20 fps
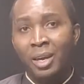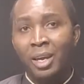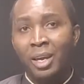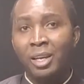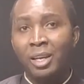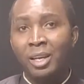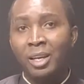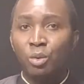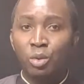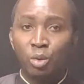
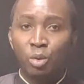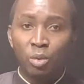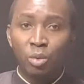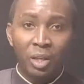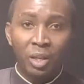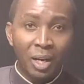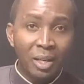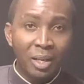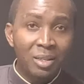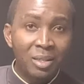and also to
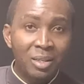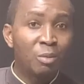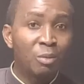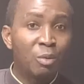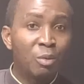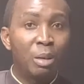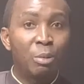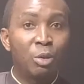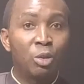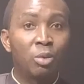encourage them to
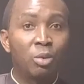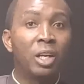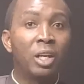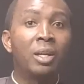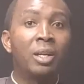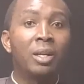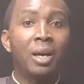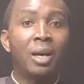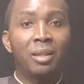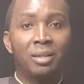be able to
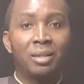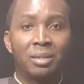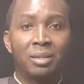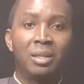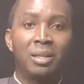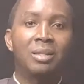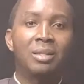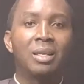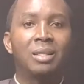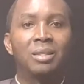learn other
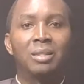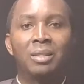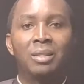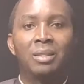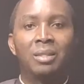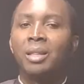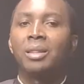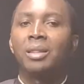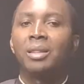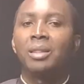skills that
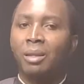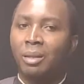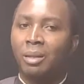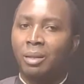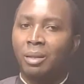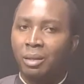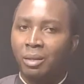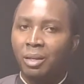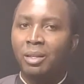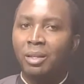they
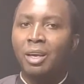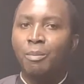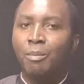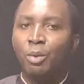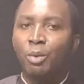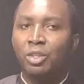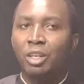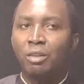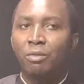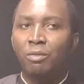think they're
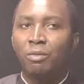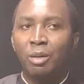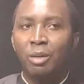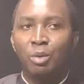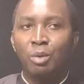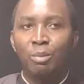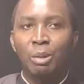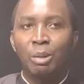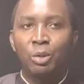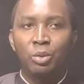important for them
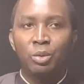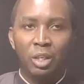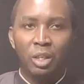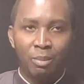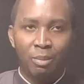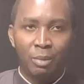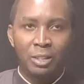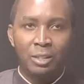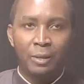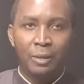to be able to
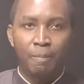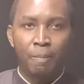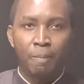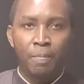learn better.